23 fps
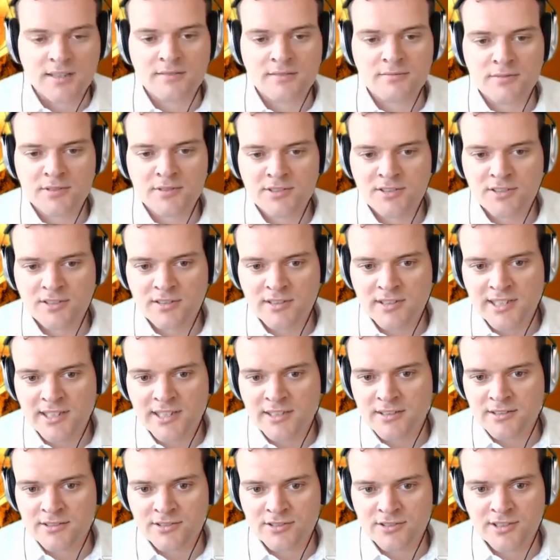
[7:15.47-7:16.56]
it was certainly
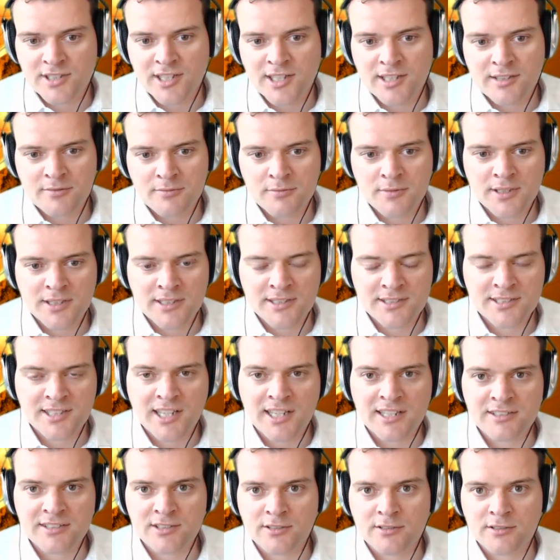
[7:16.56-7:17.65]
a journey where it
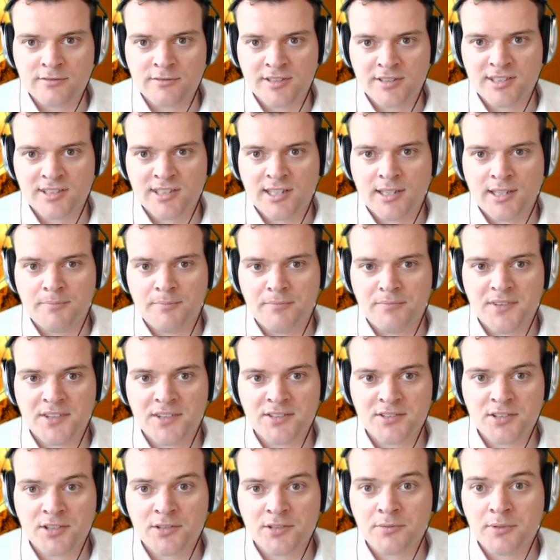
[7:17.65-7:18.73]
changed over time.
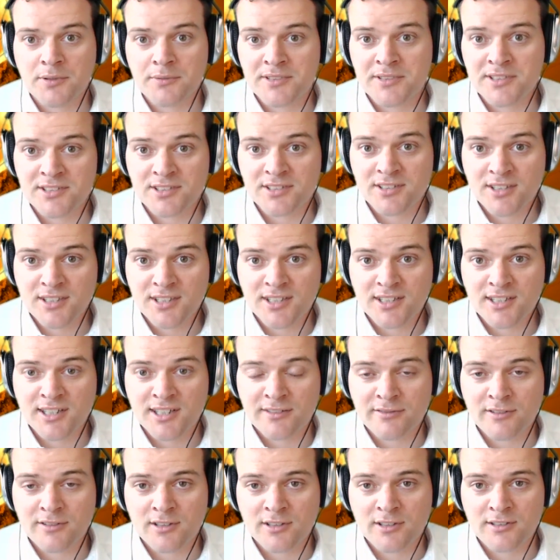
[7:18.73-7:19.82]
So when we started, I
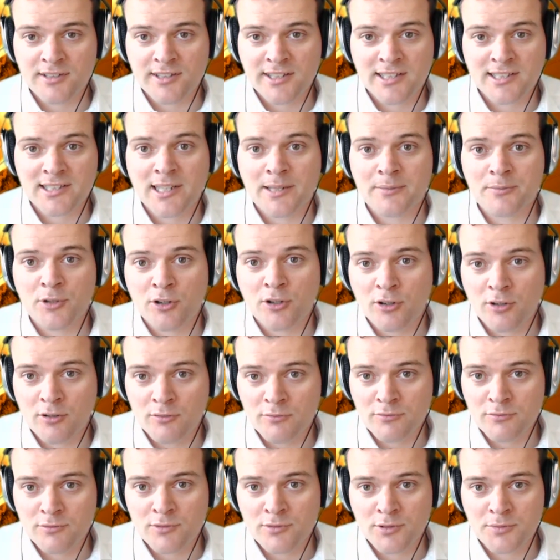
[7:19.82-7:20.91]
thought
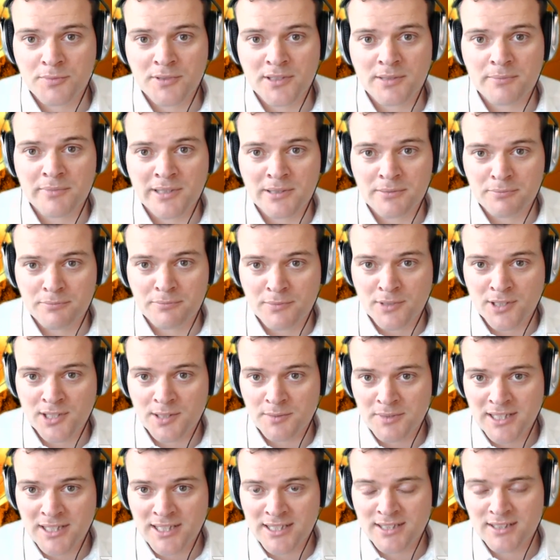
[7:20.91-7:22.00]
GitLab.com would be the big money
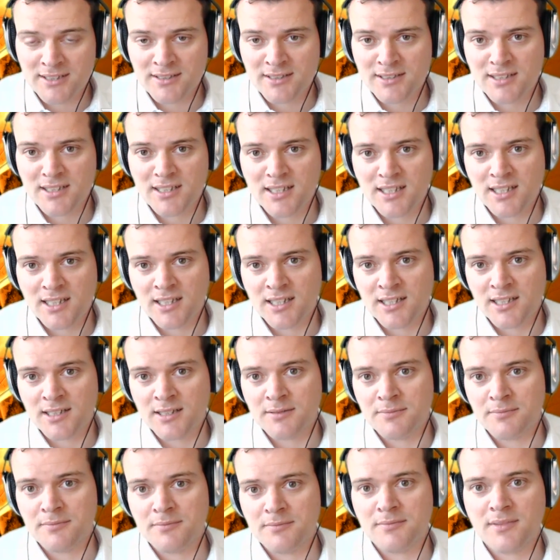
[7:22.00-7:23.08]
maker.
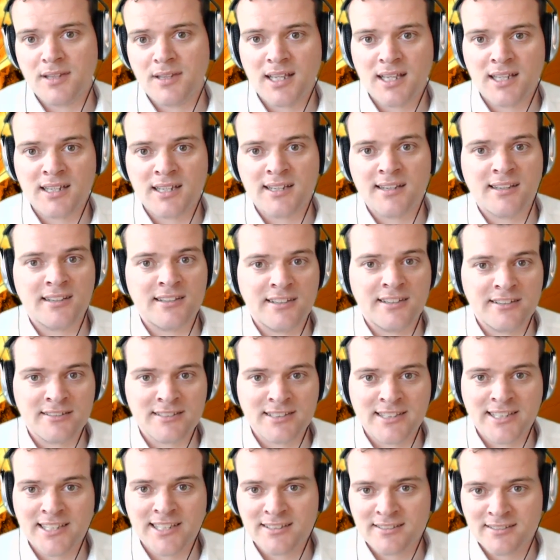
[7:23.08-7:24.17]
And then a year
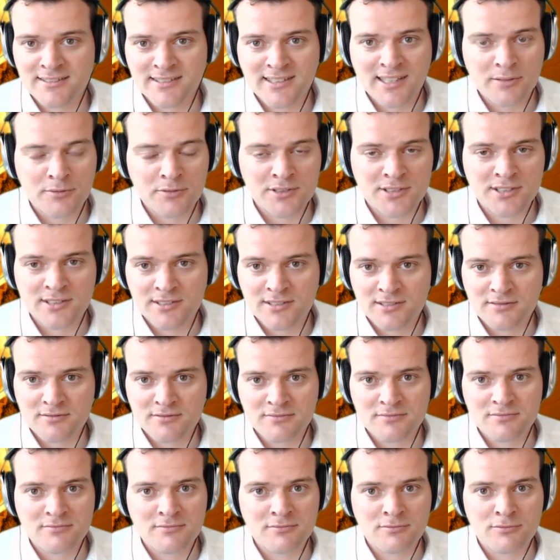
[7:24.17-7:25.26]
later, that wasn't
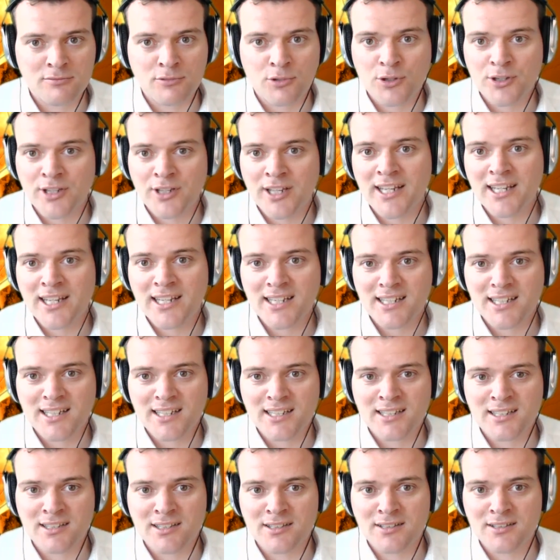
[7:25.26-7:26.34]
working.
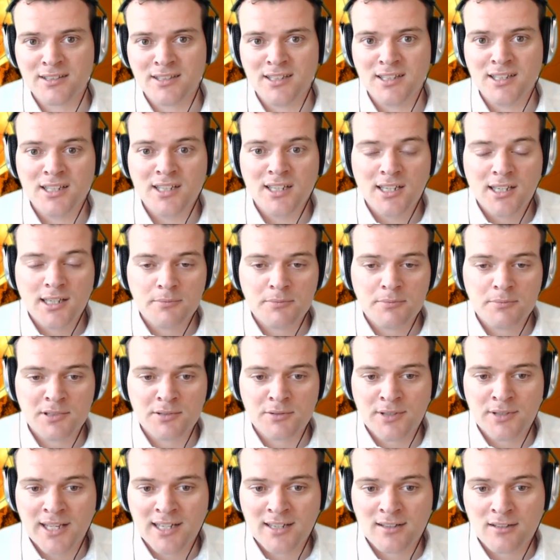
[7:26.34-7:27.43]
But
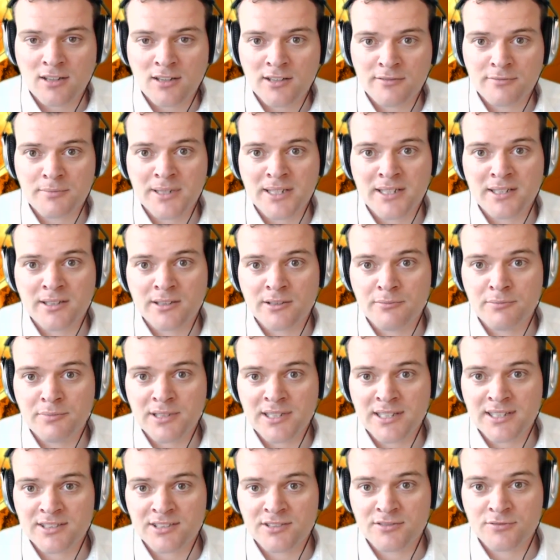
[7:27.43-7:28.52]
we had a lot of big
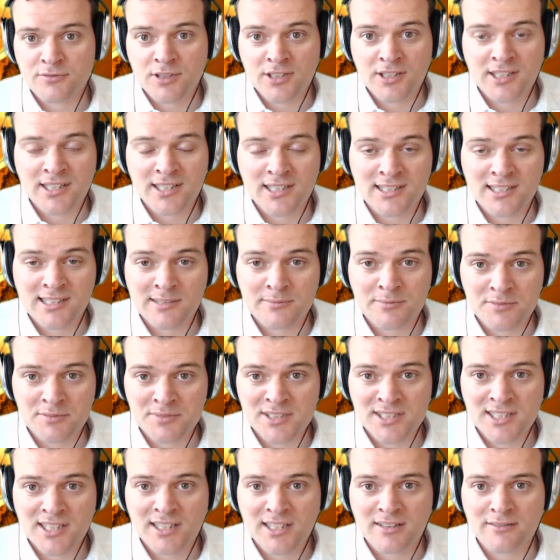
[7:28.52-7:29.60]
companies running GitLab
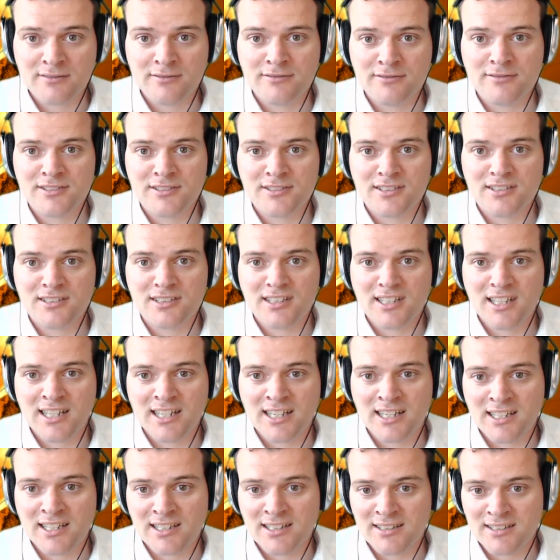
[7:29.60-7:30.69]
themselves,
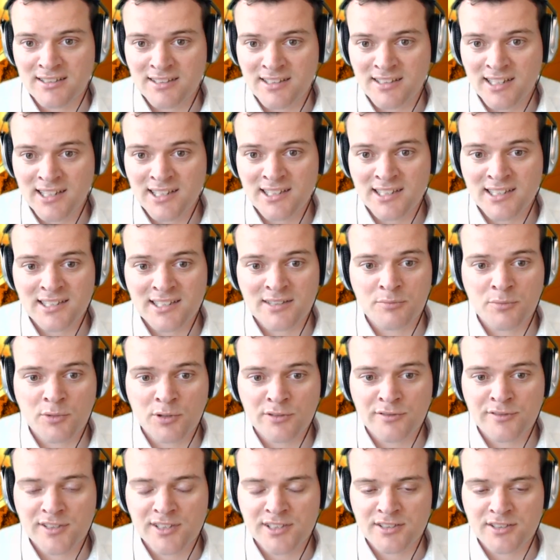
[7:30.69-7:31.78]
and they needed
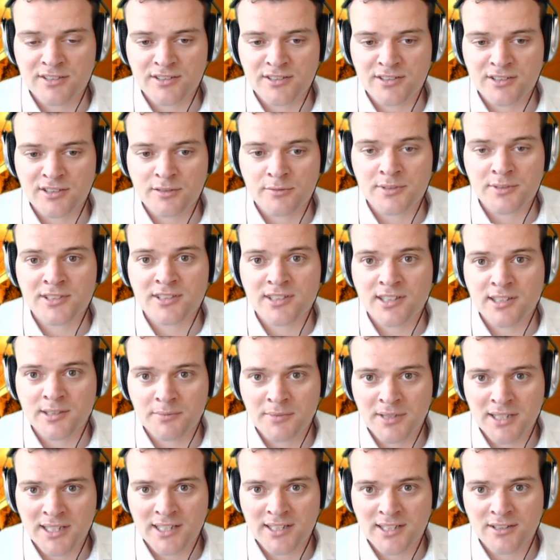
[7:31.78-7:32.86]
more features. So we started
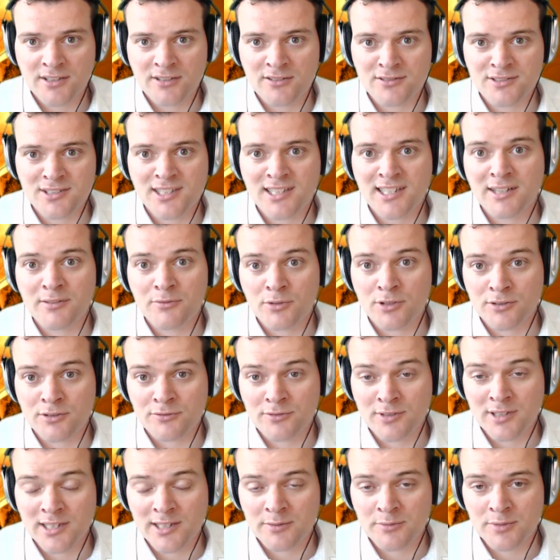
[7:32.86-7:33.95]
making those, and that worked
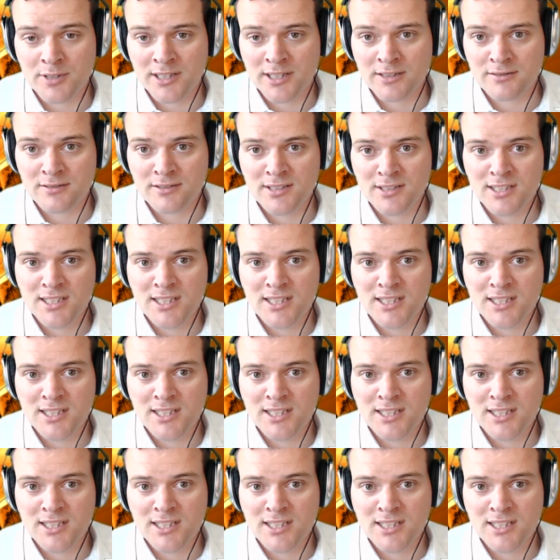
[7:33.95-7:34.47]
really well.